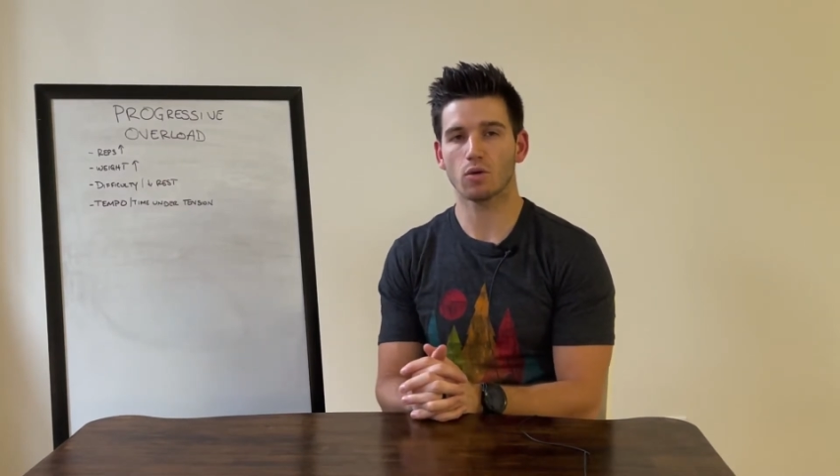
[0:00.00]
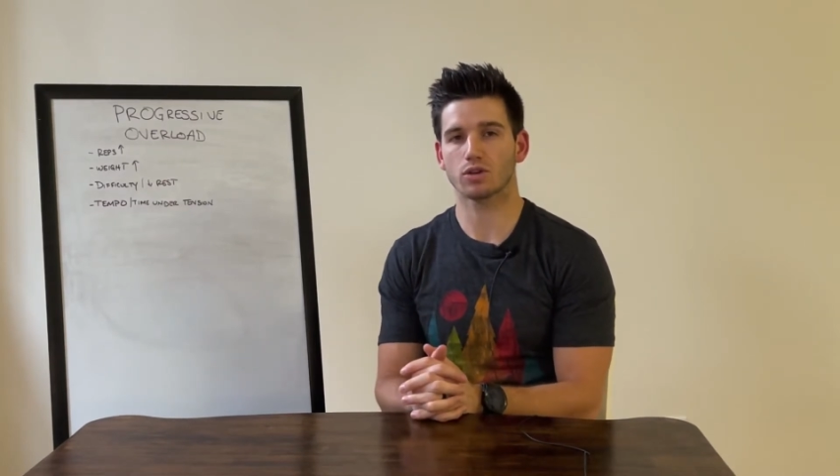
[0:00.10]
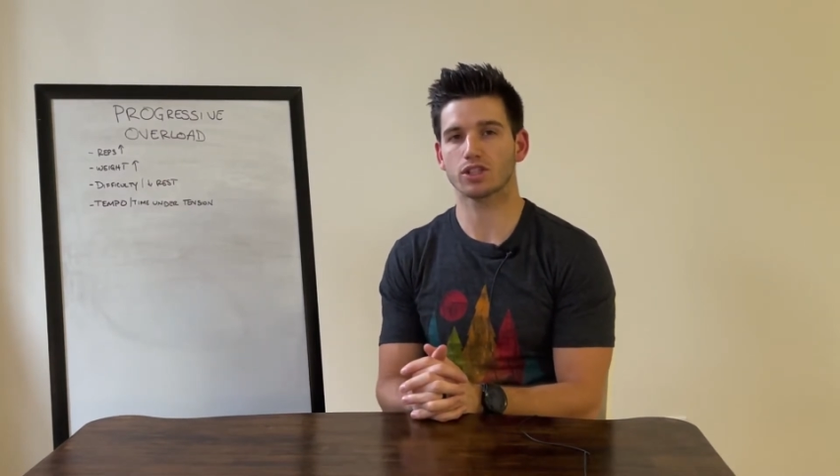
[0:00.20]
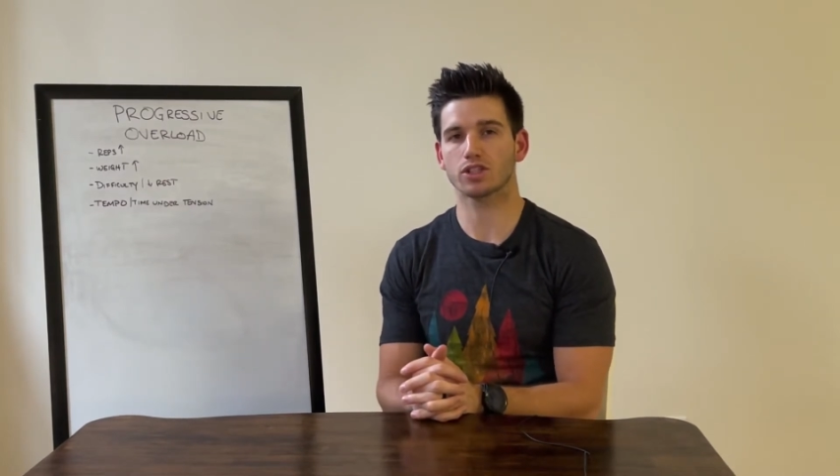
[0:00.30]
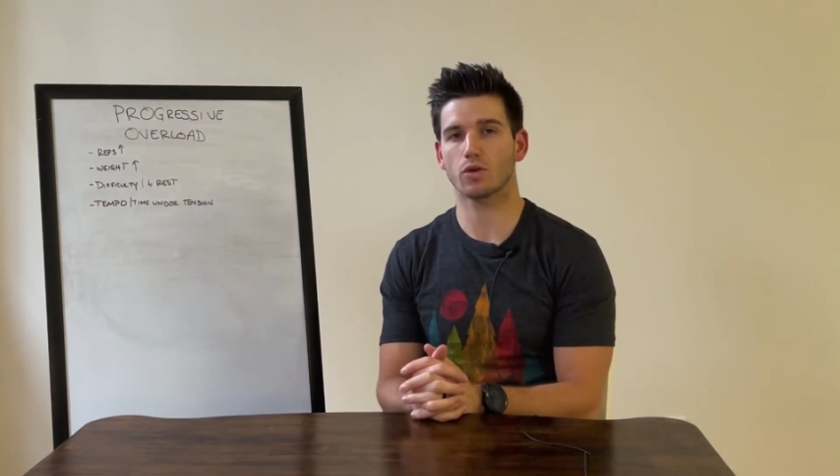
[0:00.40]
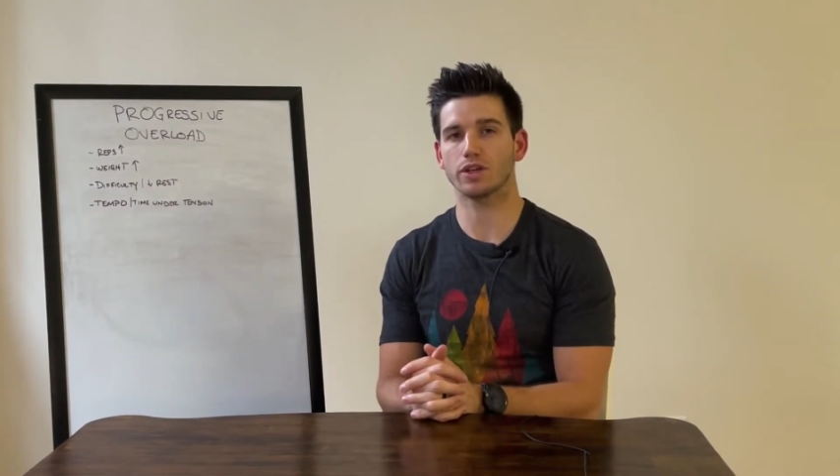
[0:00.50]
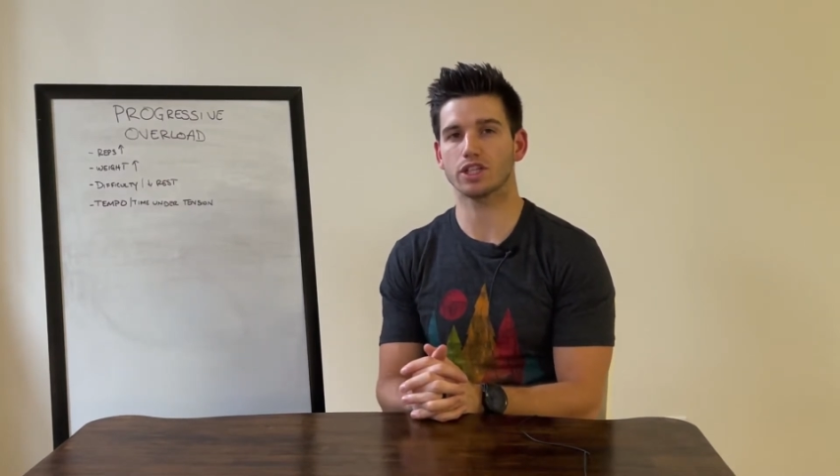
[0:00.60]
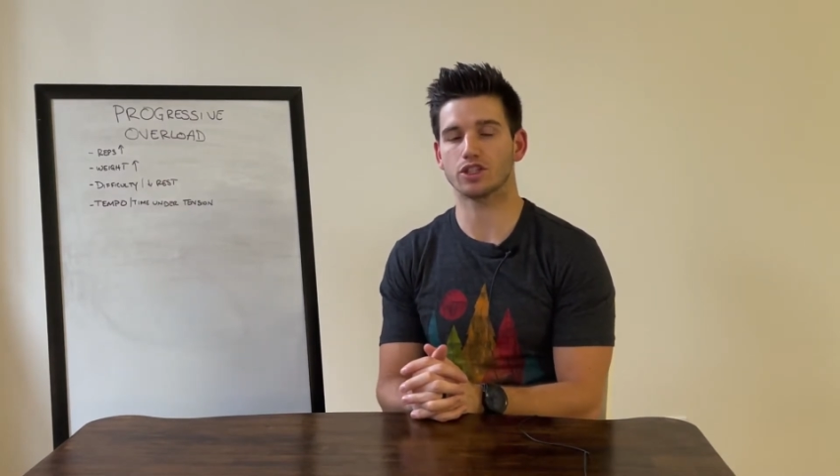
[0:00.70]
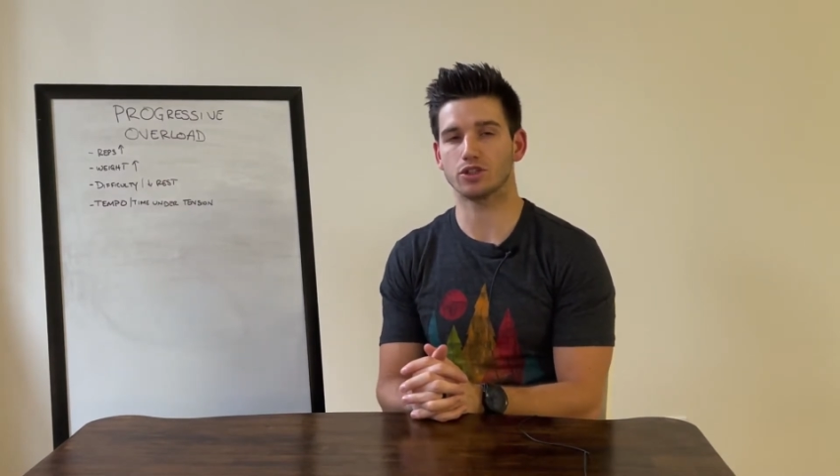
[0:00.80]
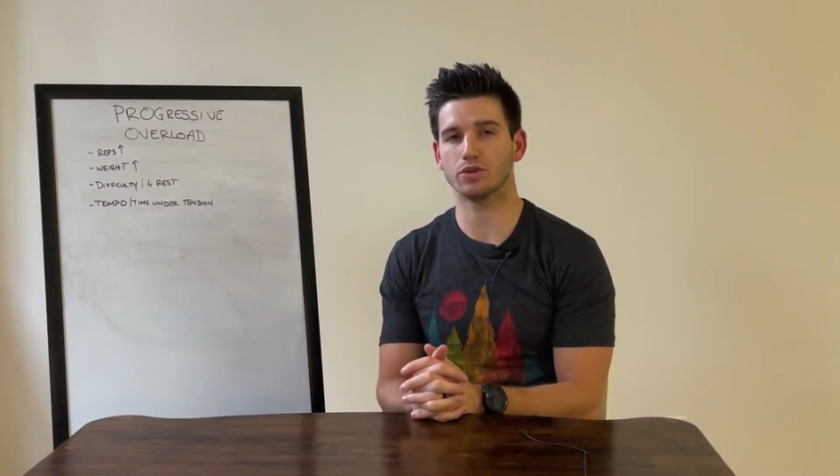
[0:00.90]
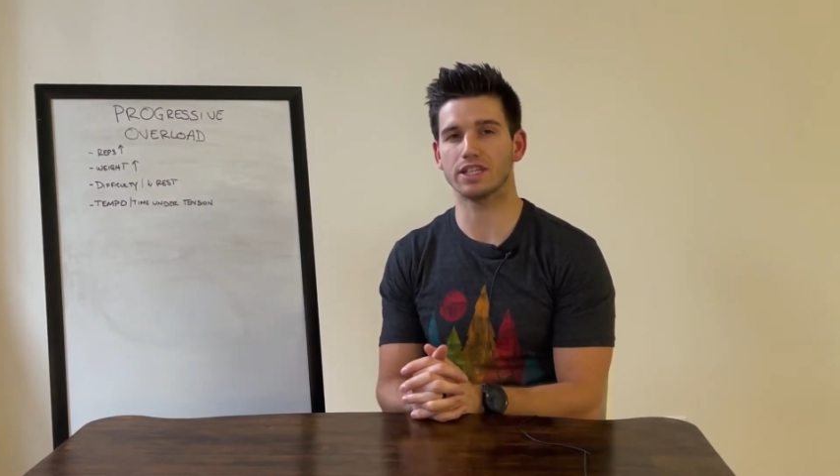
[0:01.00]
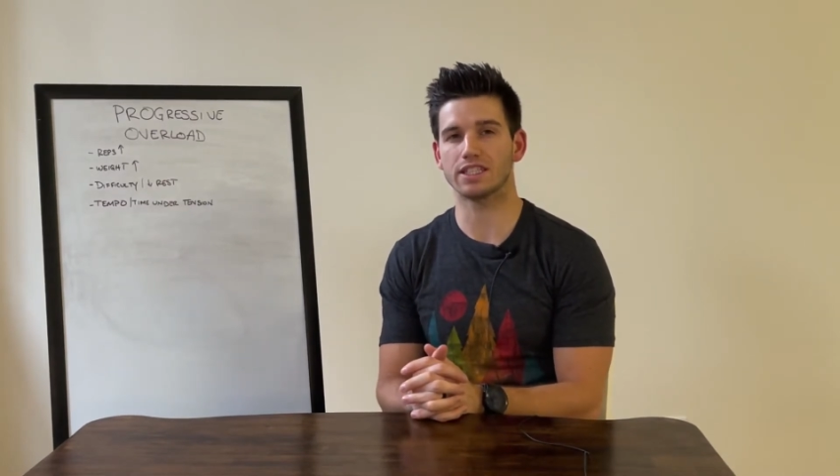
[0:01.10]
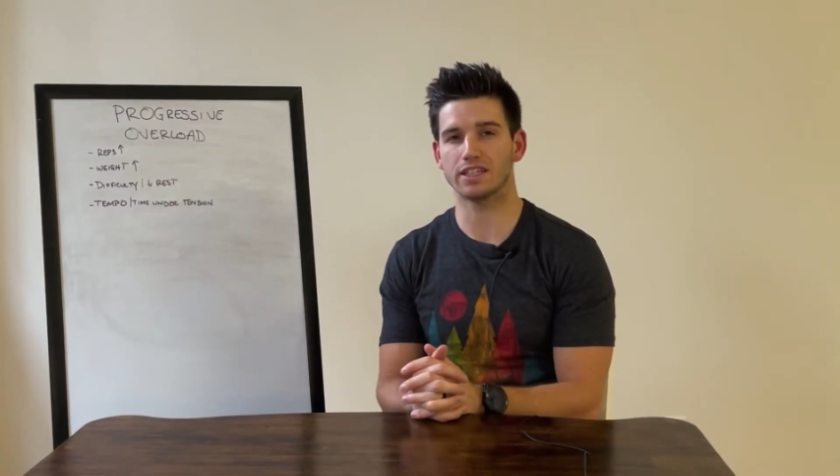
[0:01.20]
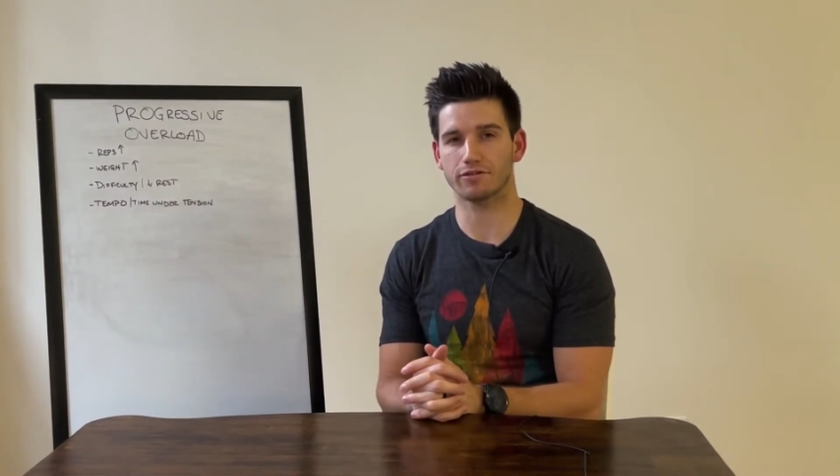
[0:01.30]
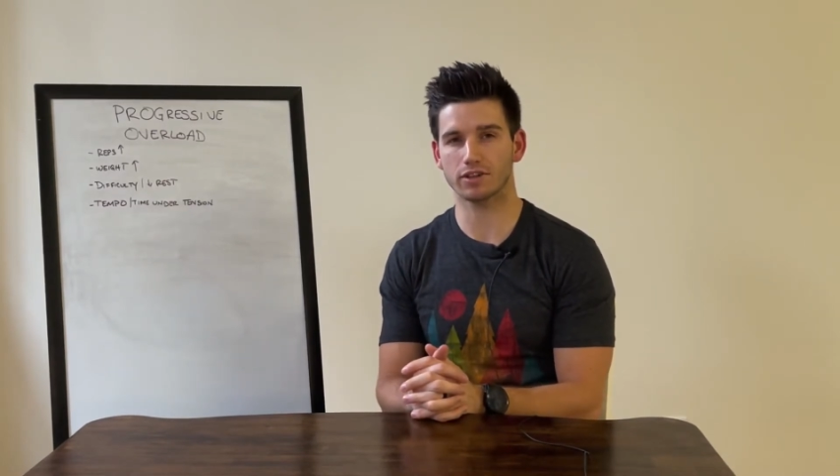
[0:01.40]
We're just going to do
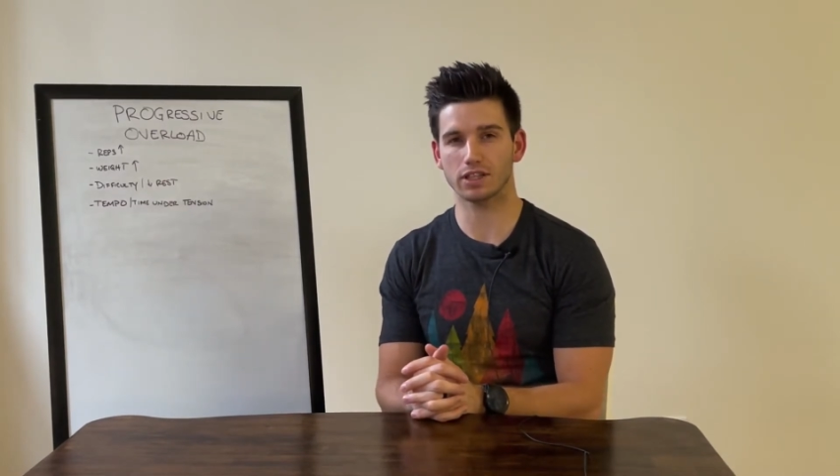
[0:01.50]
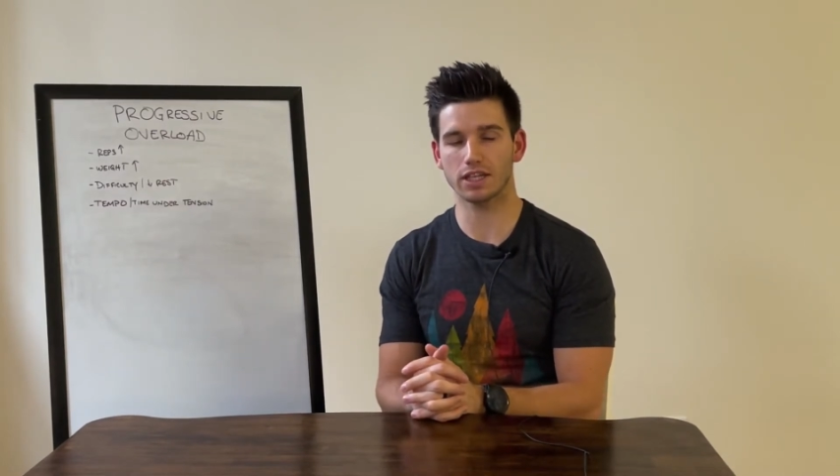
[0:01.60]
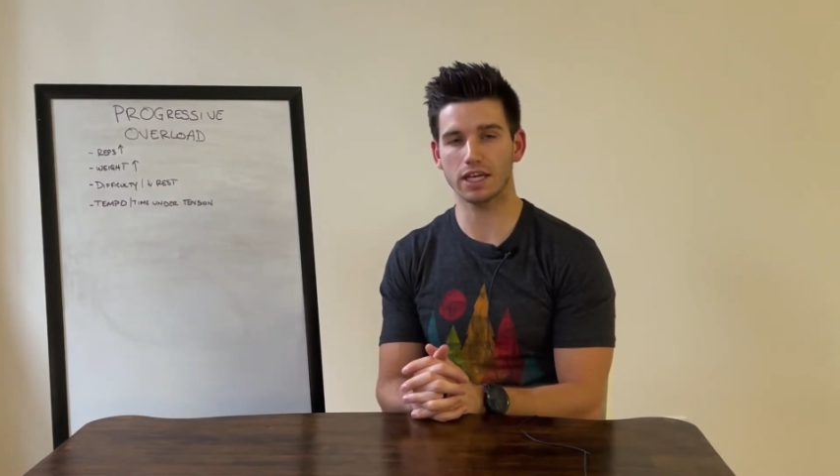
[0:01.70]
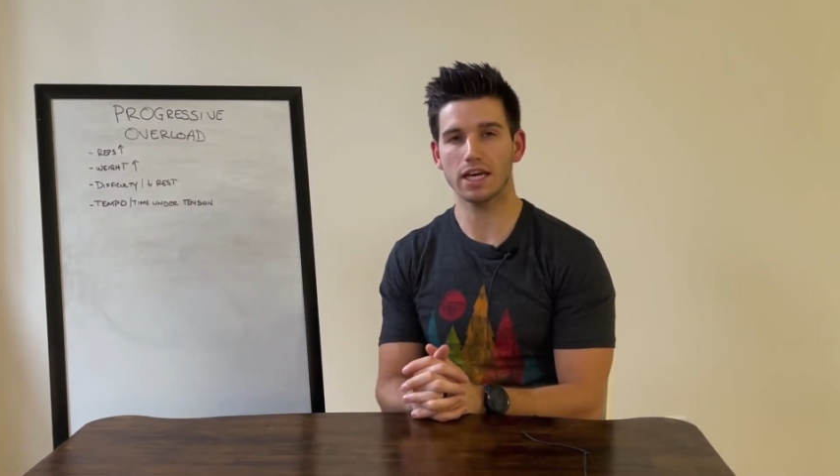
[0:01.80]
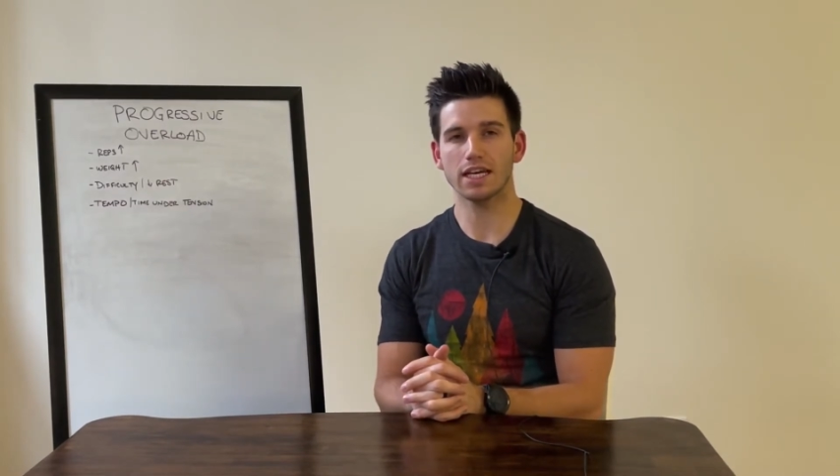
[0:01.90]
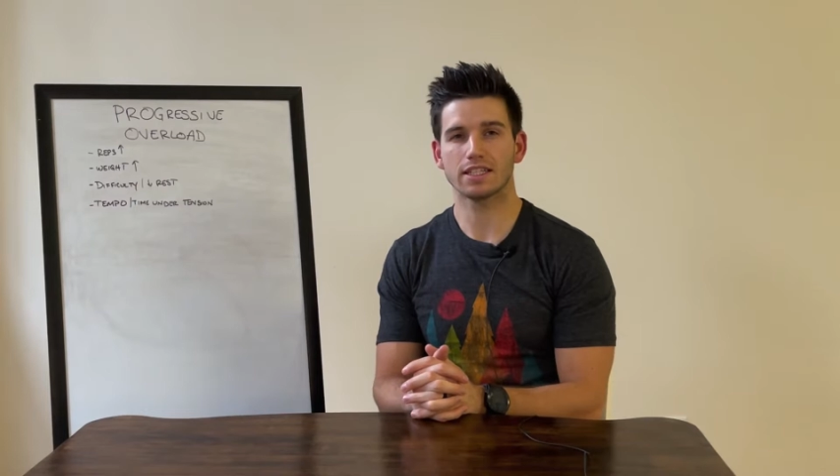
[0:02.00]
it differently